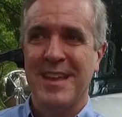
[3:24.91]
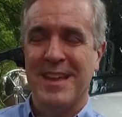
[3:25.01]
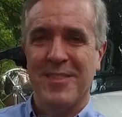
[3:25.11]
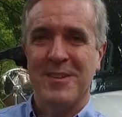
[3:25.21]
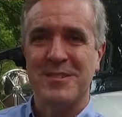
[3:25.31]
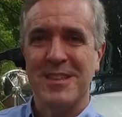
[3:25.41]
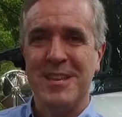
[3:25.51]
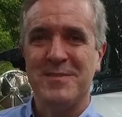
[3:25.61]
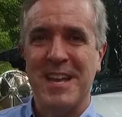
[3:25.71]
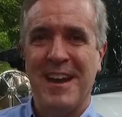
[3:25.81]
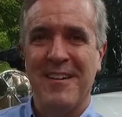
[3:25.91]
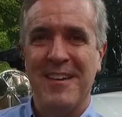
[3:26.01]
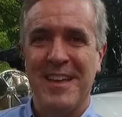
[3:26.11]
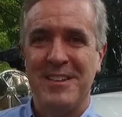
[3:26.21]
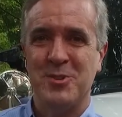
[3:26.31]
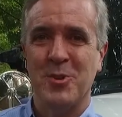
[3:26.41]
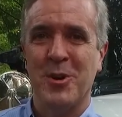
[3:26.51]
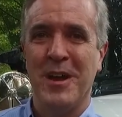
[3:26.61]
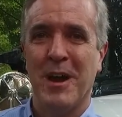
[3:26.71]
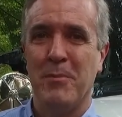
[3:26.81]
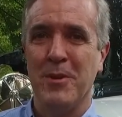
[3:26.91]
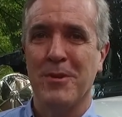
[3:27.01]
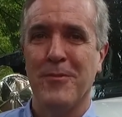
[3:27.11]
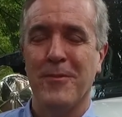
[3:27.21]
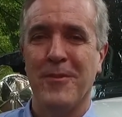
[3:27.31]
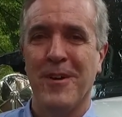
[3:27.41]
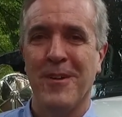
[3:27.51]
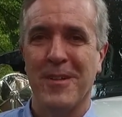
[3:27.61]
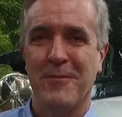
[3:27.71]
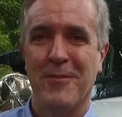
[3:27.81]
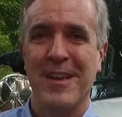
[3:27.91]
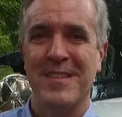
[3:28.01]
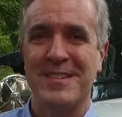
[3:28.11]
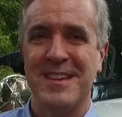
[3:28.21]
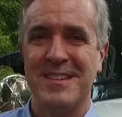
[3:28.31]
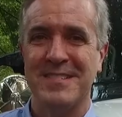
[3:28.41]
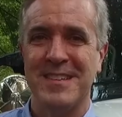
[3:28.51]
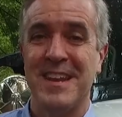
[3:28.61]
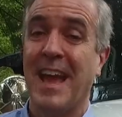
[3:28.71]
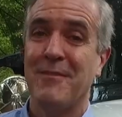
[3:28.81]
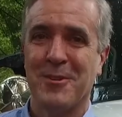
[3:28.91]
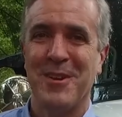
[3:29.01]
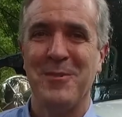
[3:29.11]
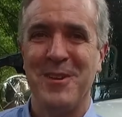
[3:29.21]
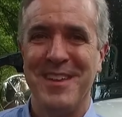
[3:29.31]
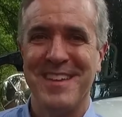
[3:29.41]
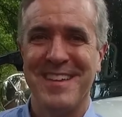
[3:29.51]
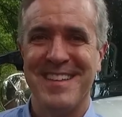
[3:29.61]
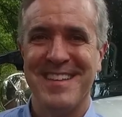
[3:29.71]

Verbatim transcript: Get those leaves out, enjoy a beautiful fall in Franklin, Tennessee, and have a great week.